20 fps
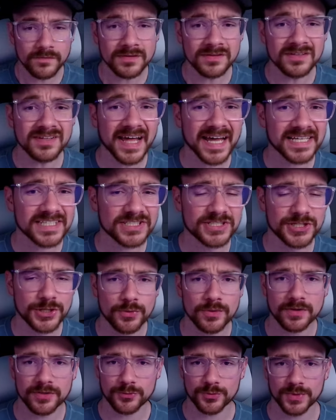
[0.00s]
Over the last
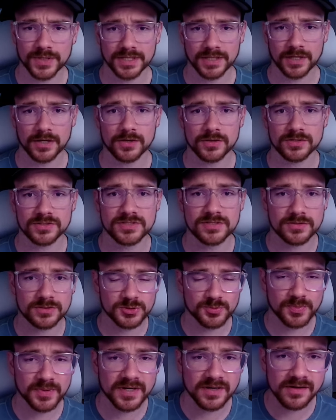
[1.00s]
two or three years,
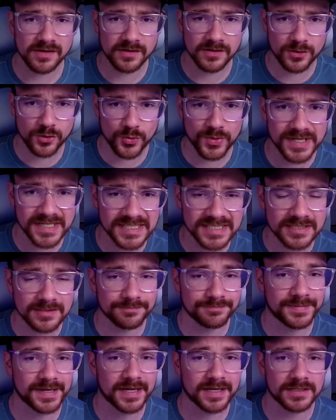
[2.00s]
there's been an increased
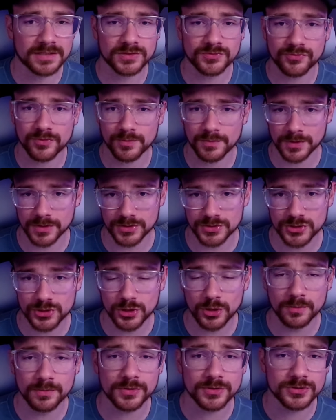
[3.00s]
demand from
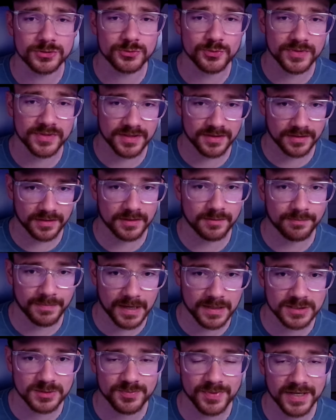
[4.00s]
consumers within the
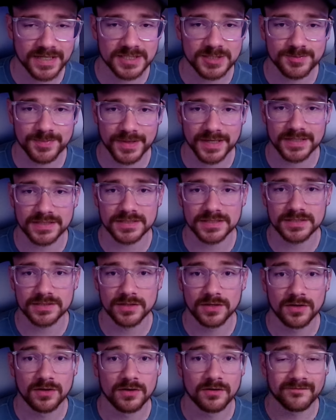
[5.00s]
mousepad space
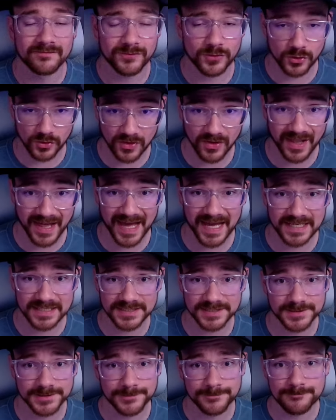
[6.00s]
for
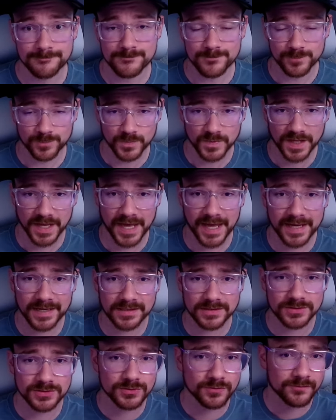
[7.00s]
glass.
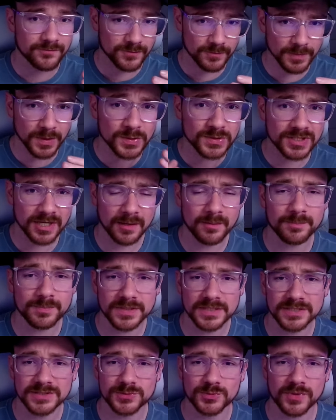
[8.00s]
And for most
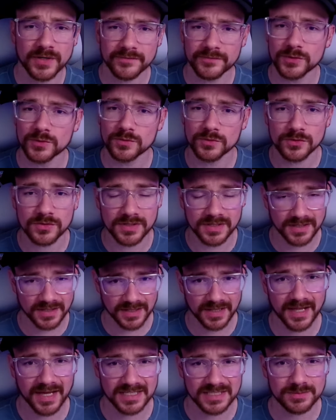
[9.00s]
companies, whenever you look at
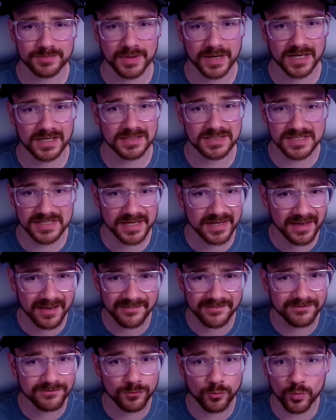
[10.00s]
glass pads, they
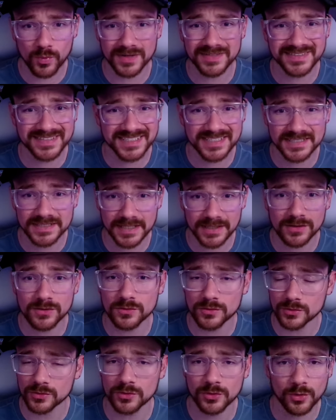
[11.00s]
have one
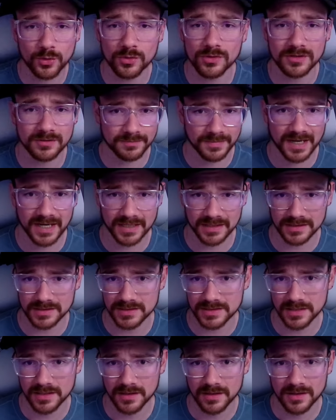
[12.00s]
singular goal in
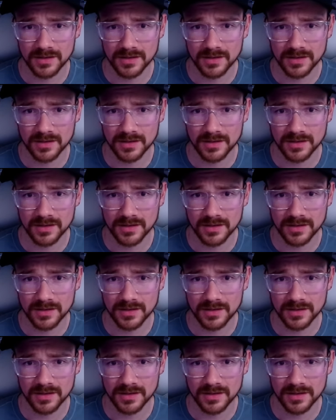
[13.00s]
mind